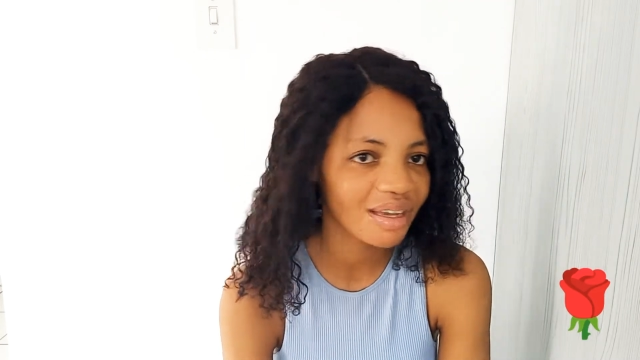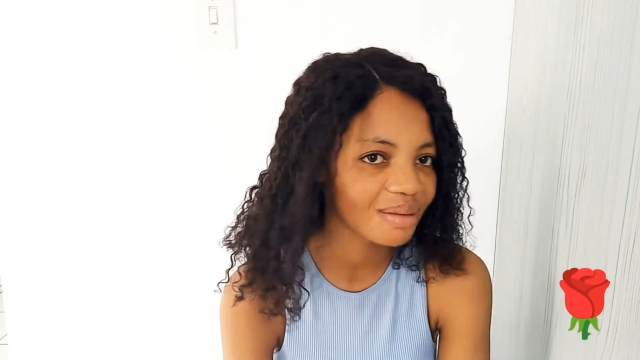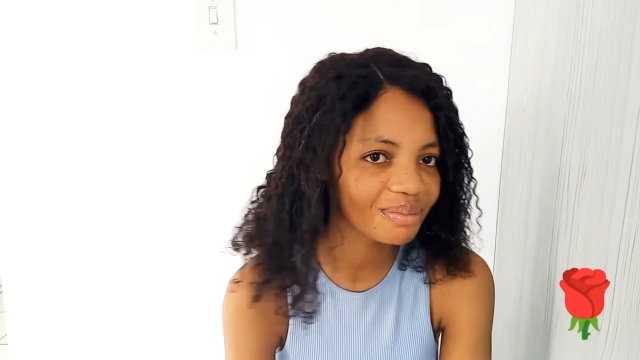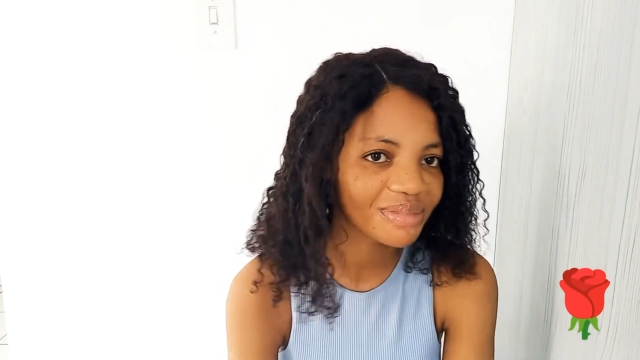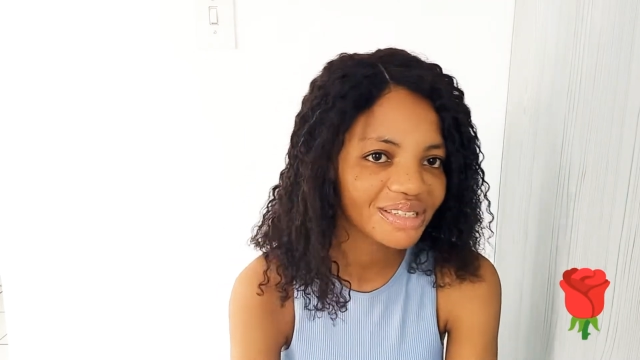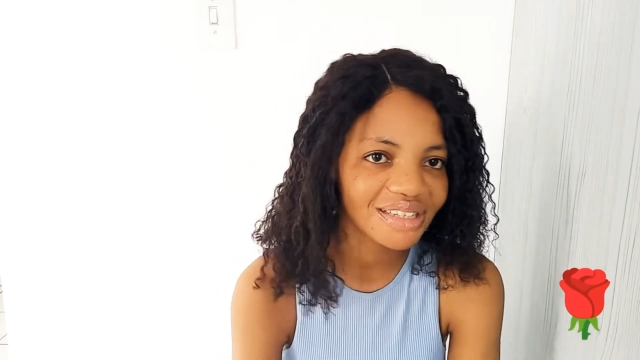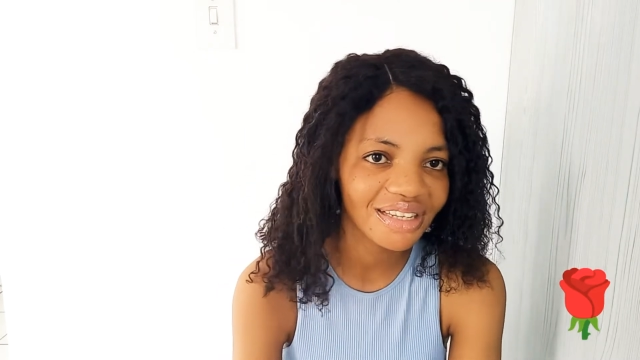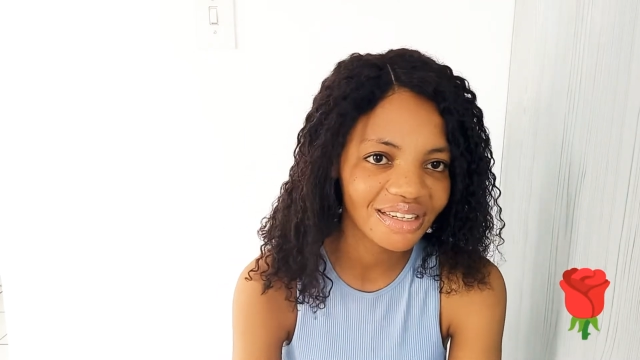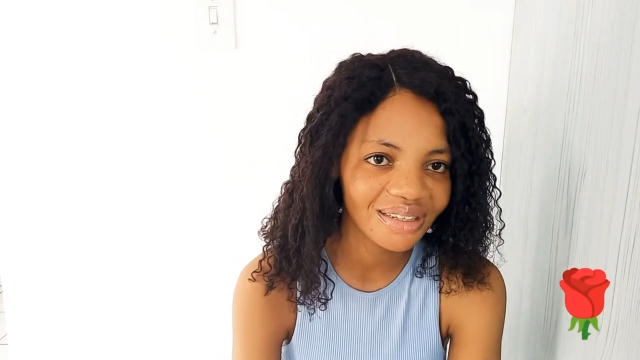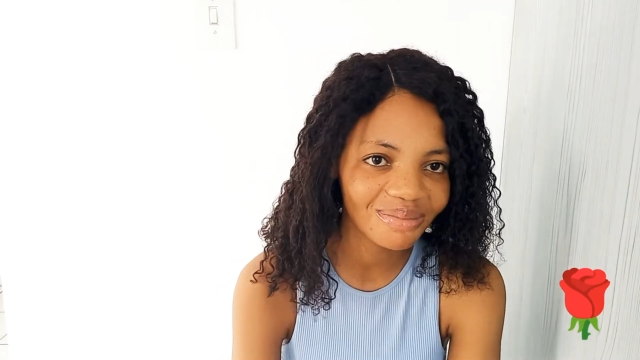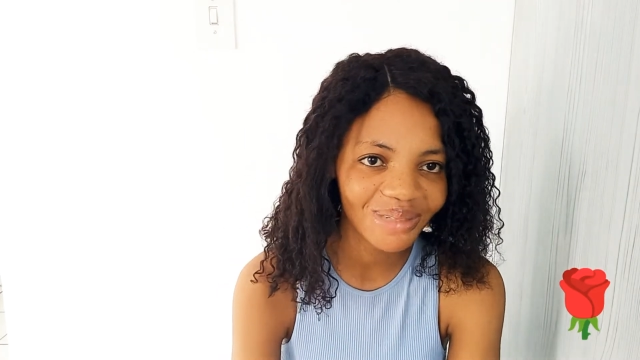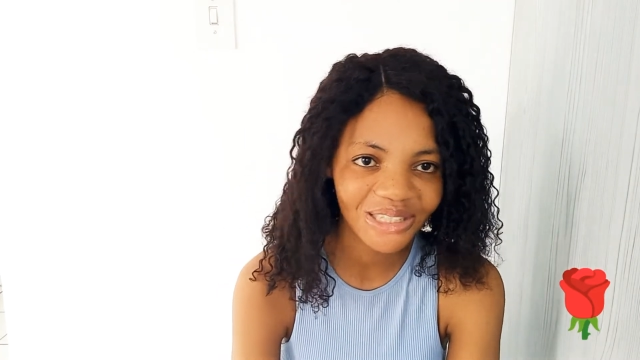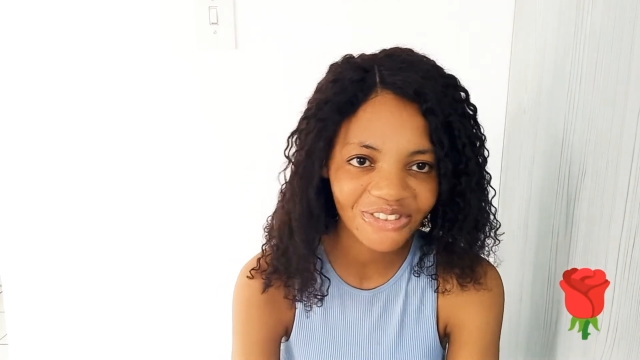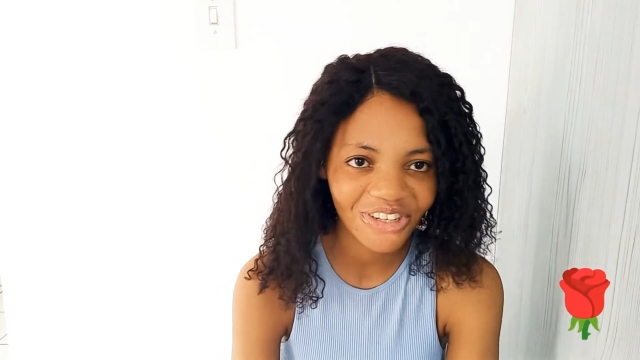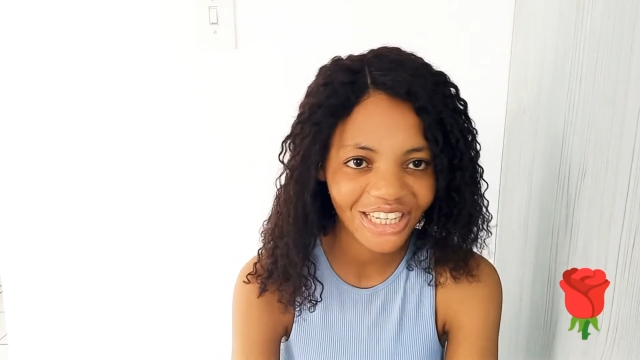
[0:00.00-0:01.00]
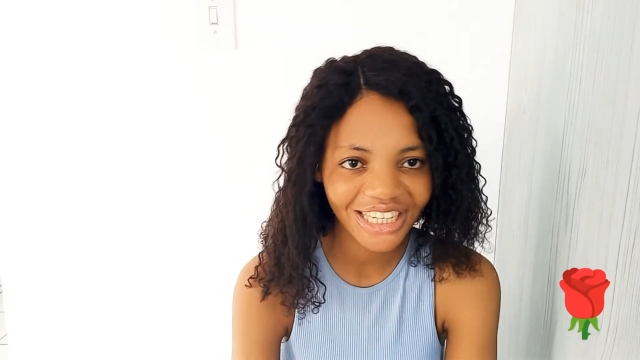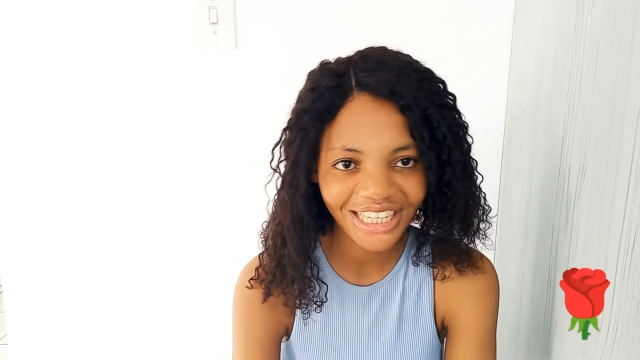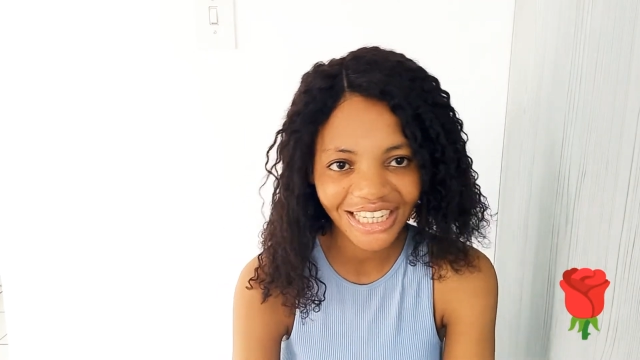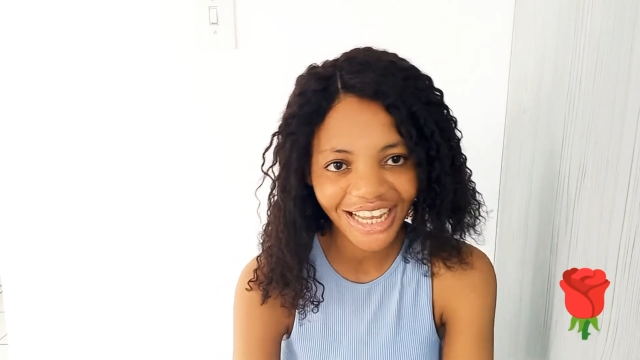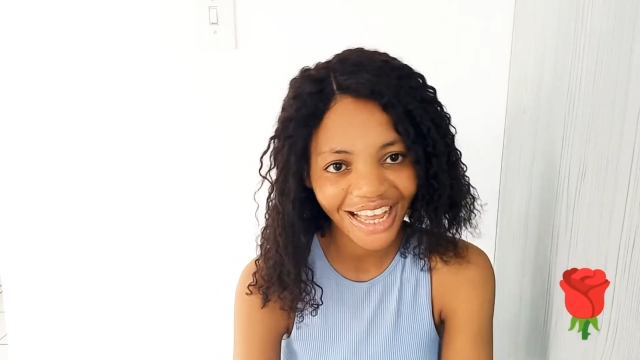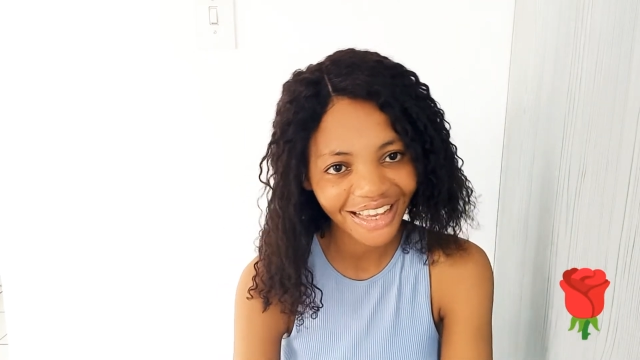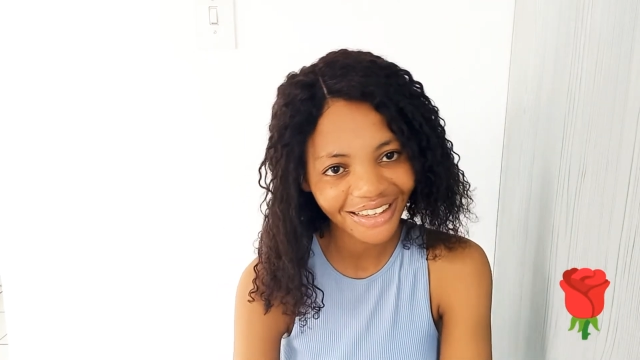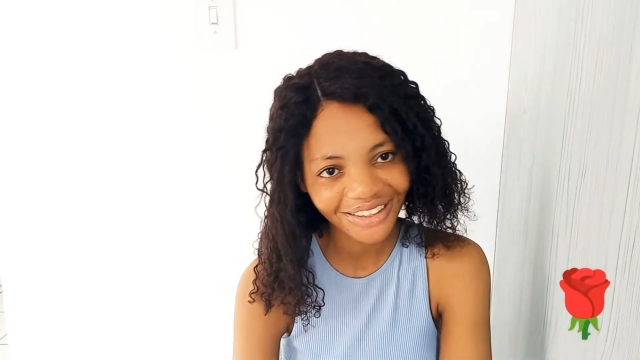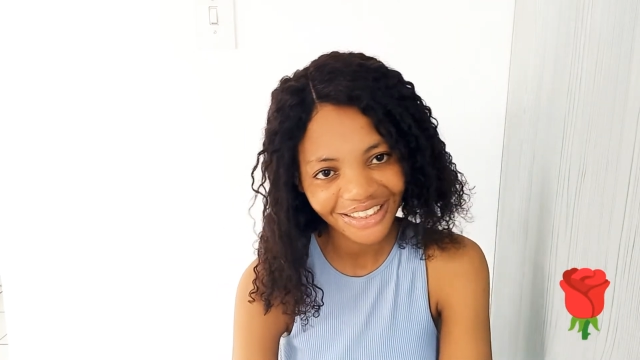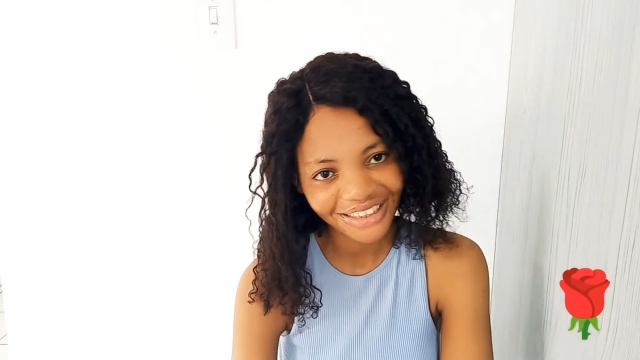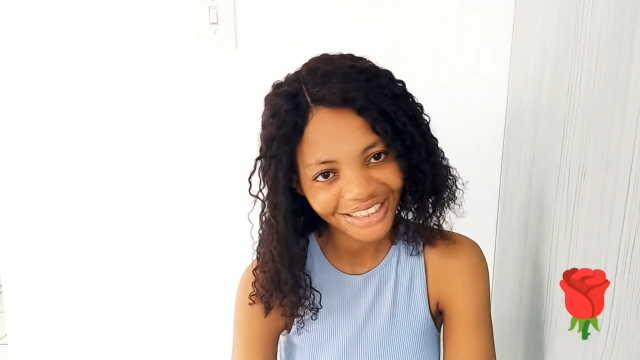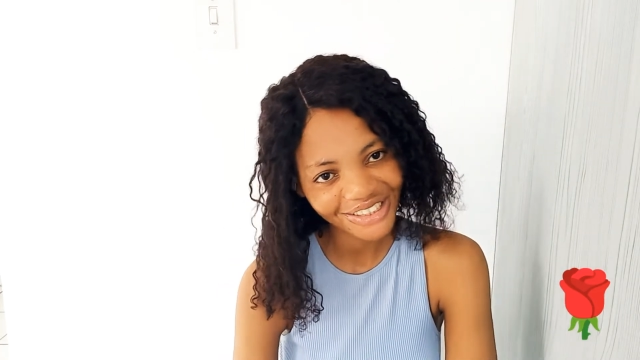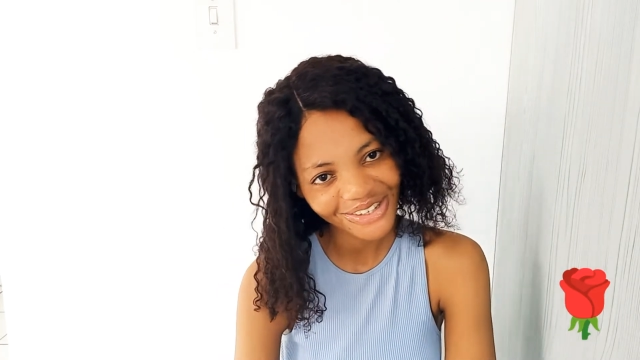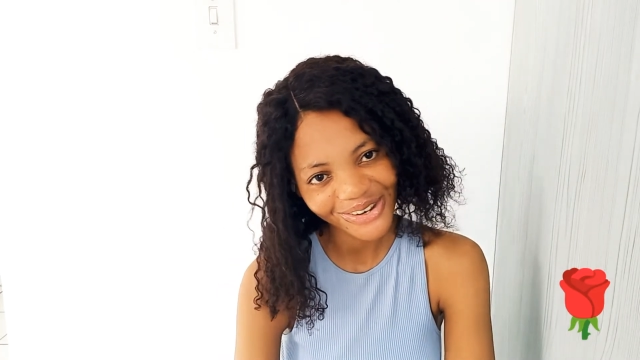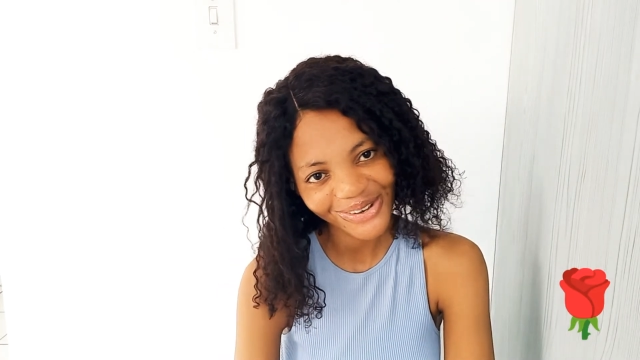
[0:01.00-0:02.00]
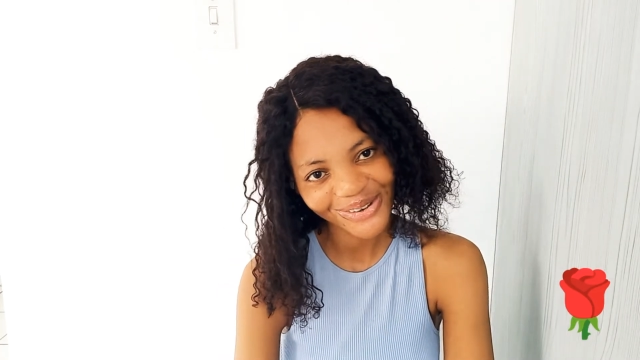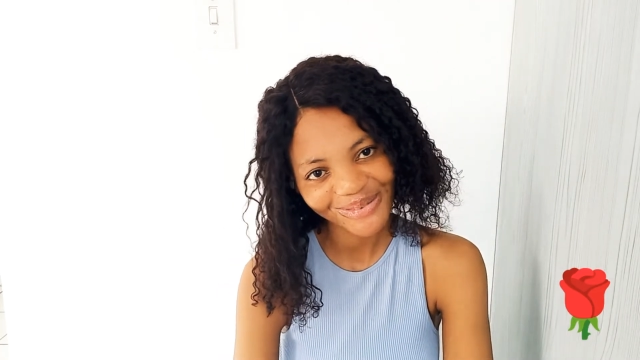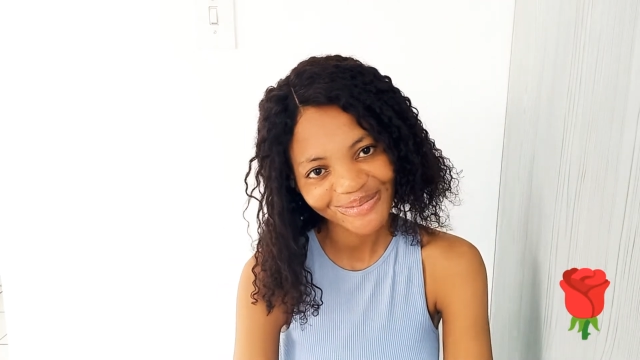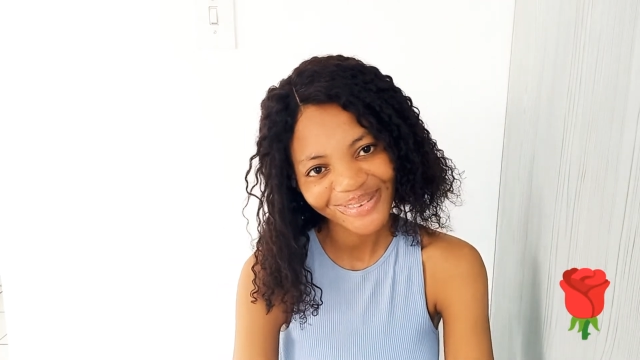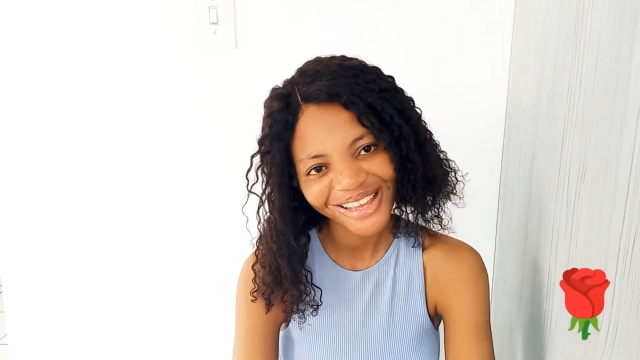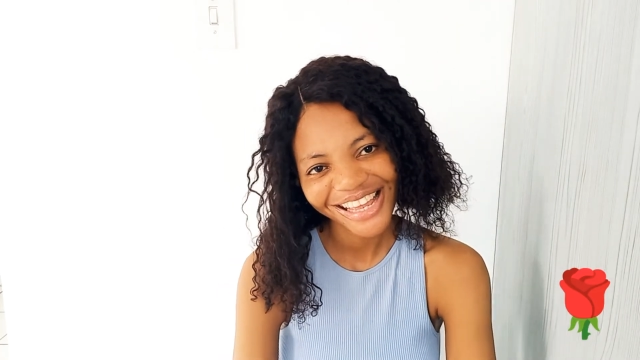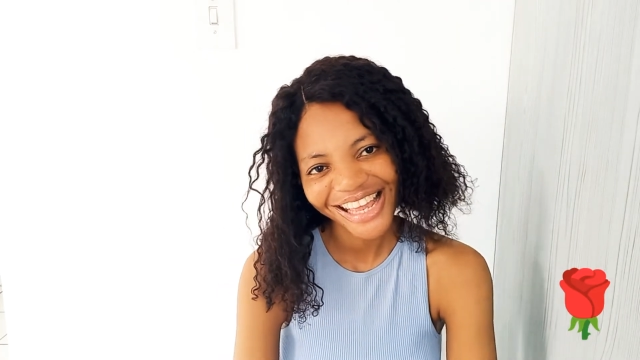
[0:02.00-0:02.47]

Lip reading: I'm starting my training. I got the job.